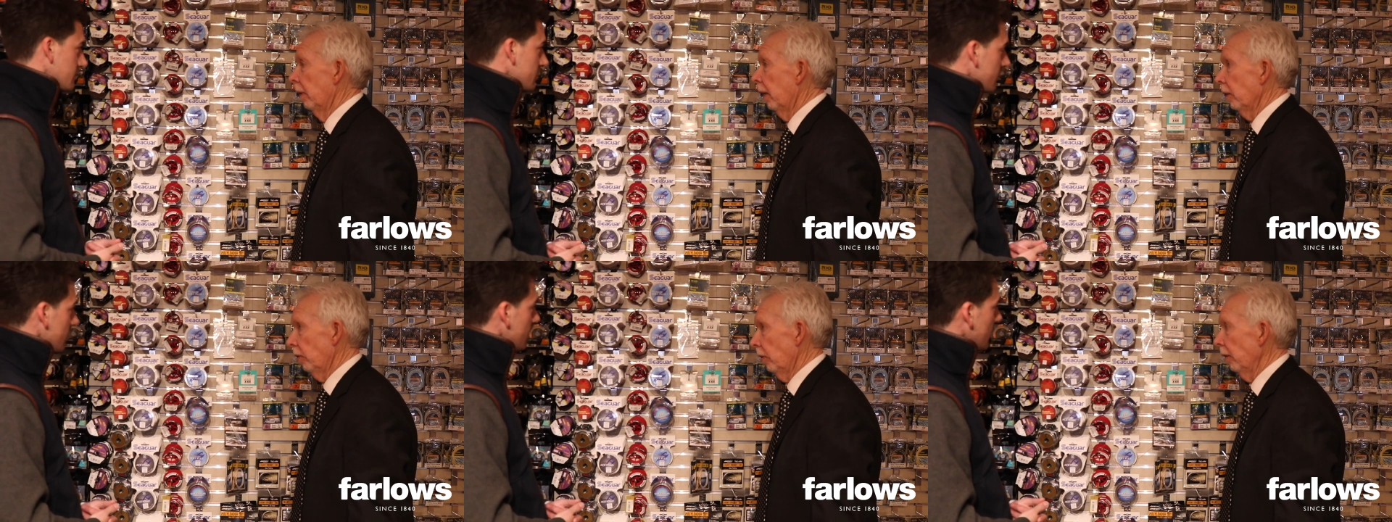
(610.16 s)

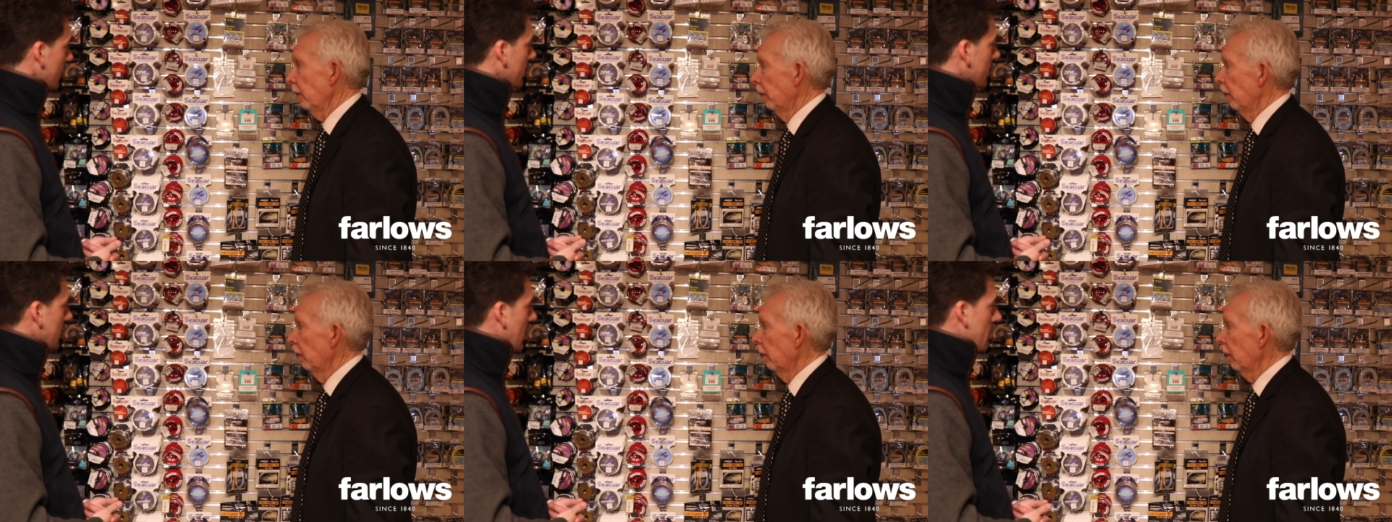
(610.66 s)
Speaker 1: actually.
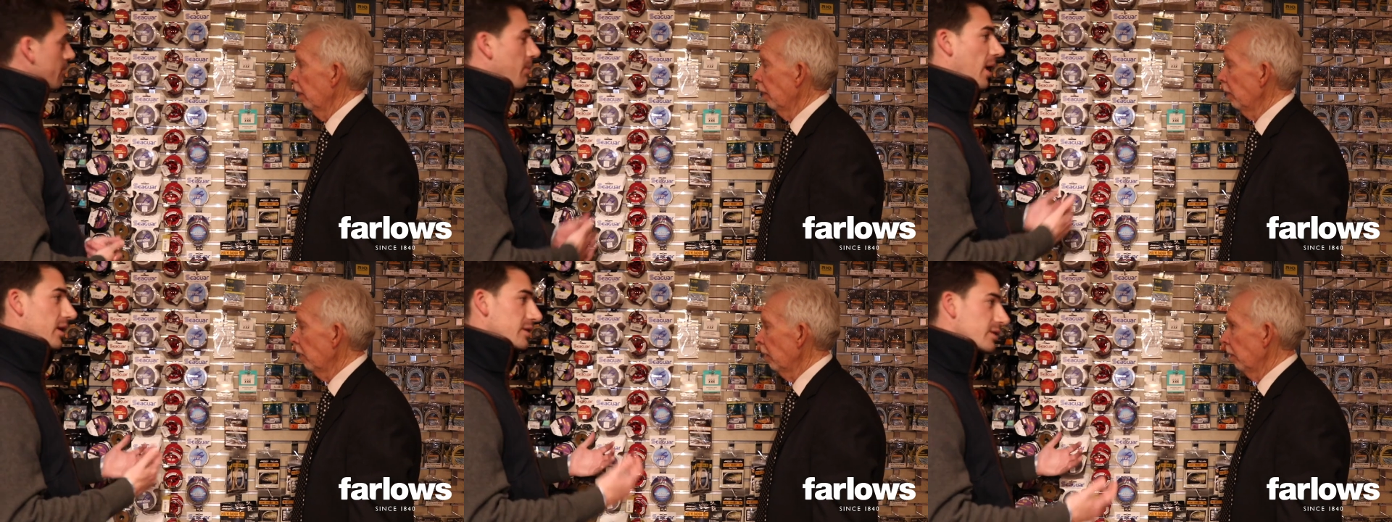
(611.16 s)
Um,
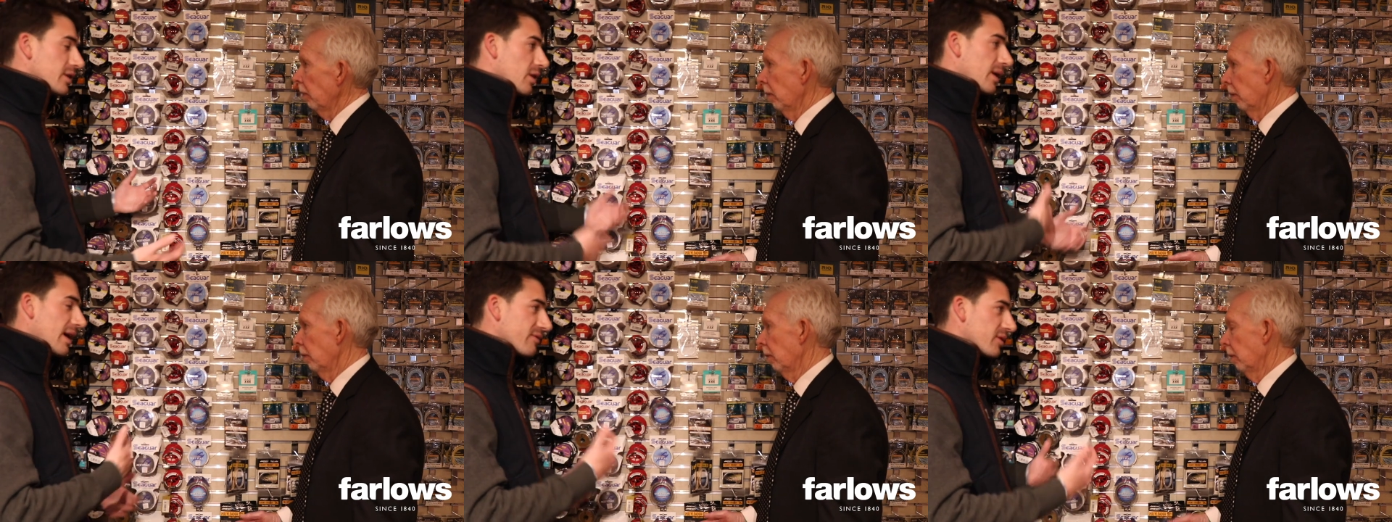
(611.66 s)
but you
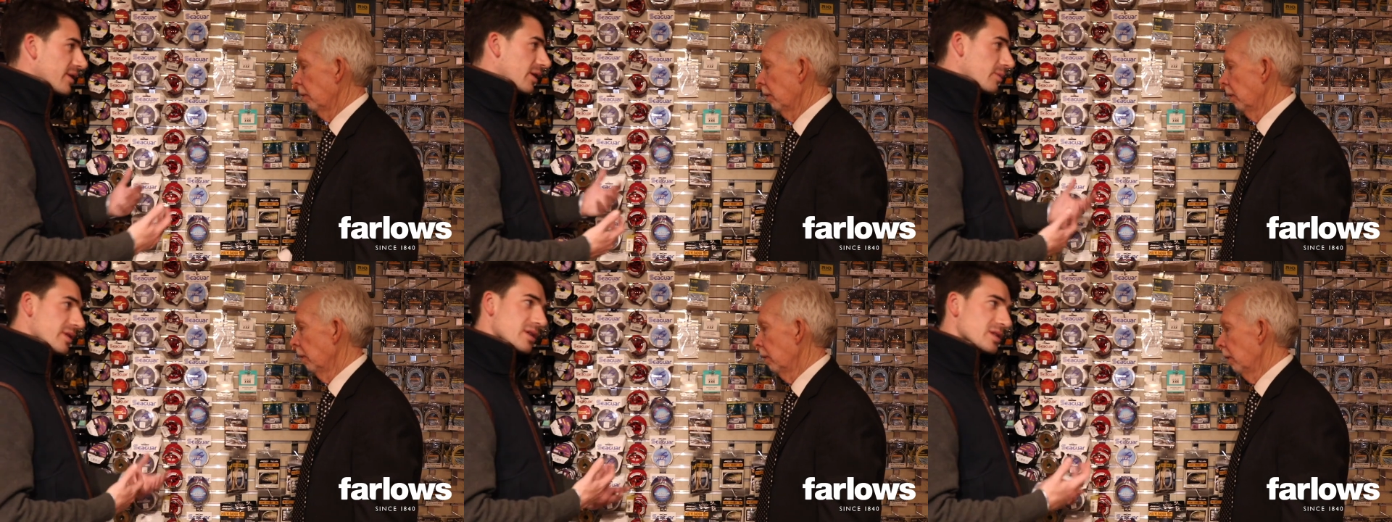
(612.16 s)
know,
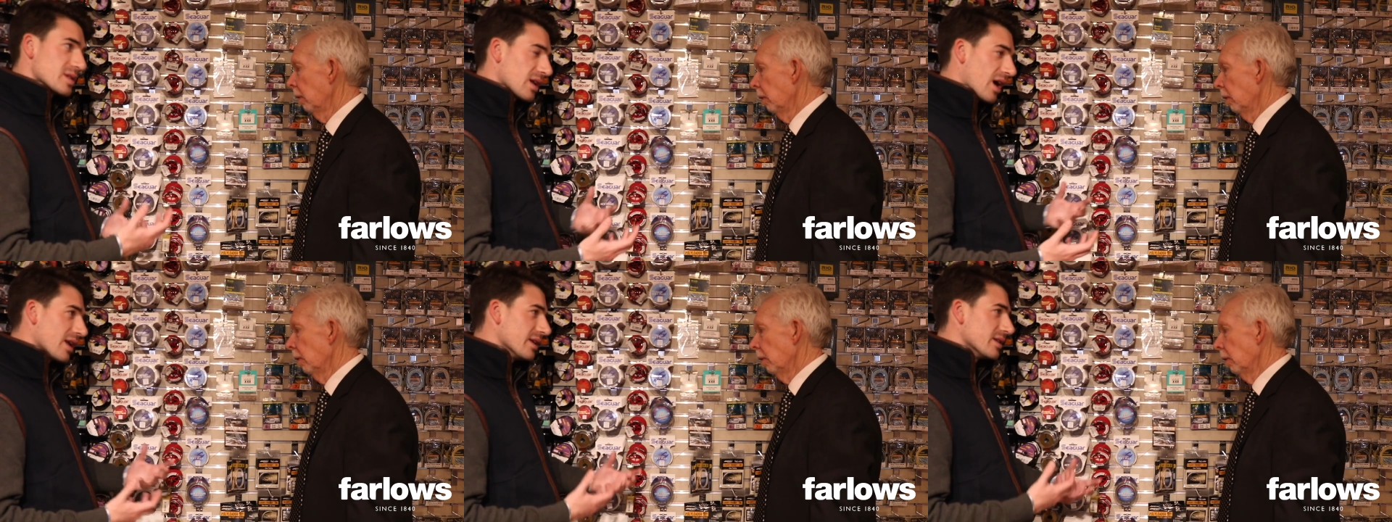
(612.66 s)
everything with a
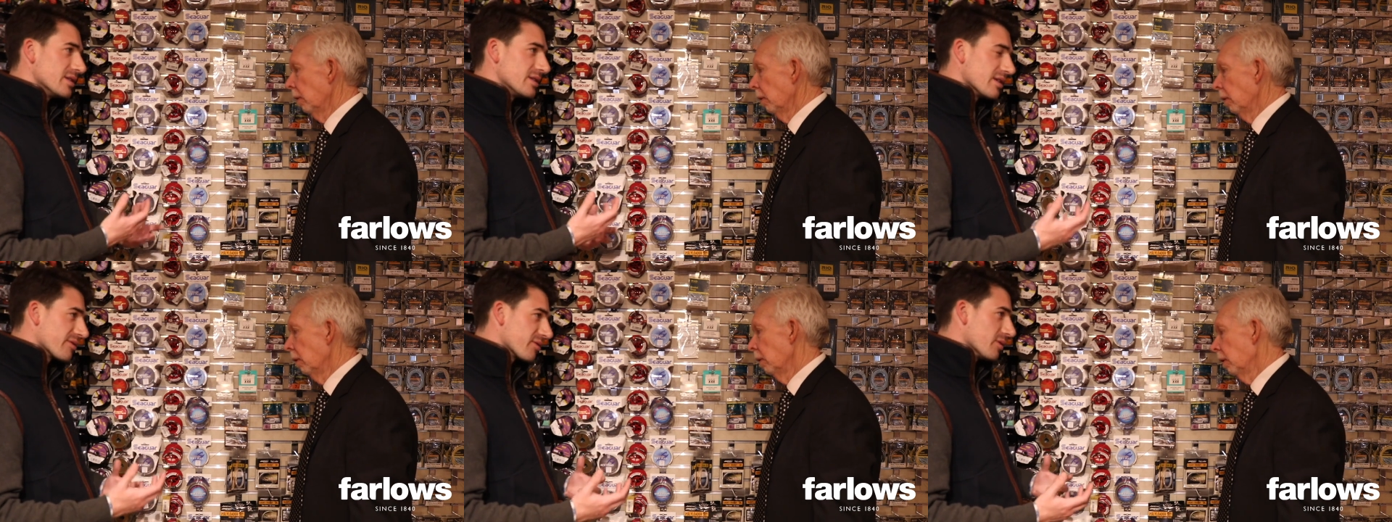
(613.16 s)
slightly
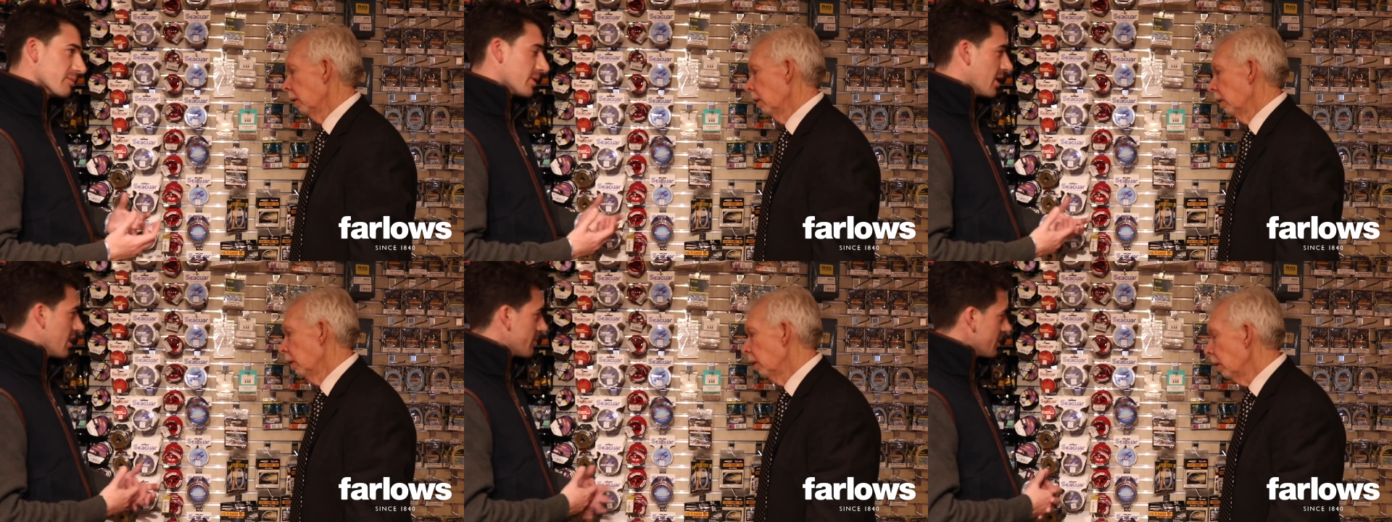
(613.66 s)
different
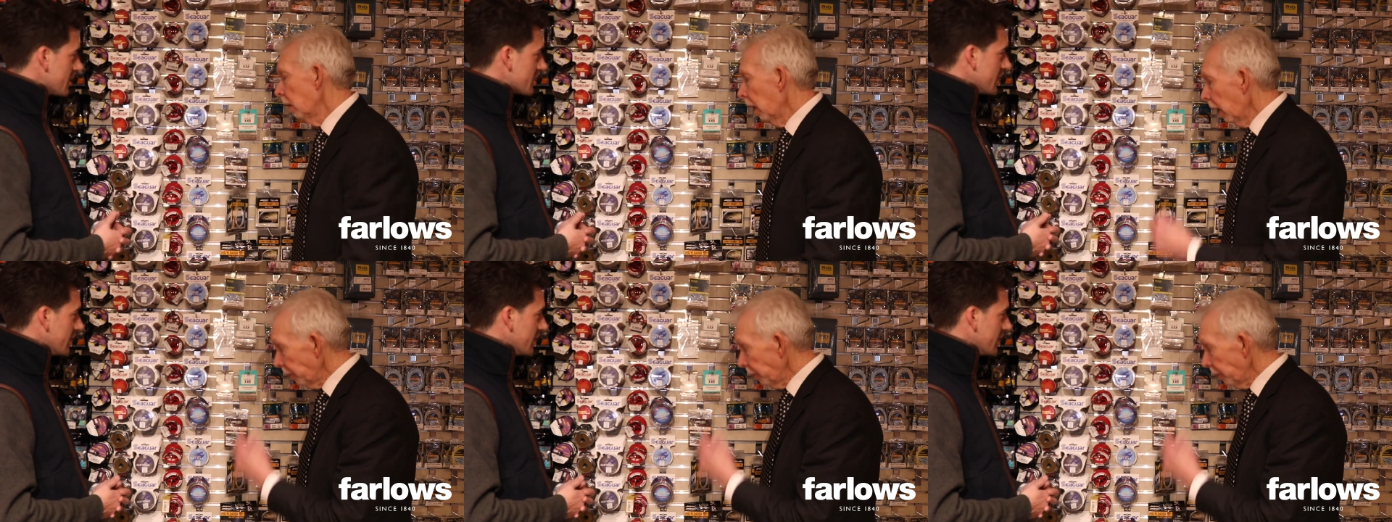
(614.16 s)
purpose.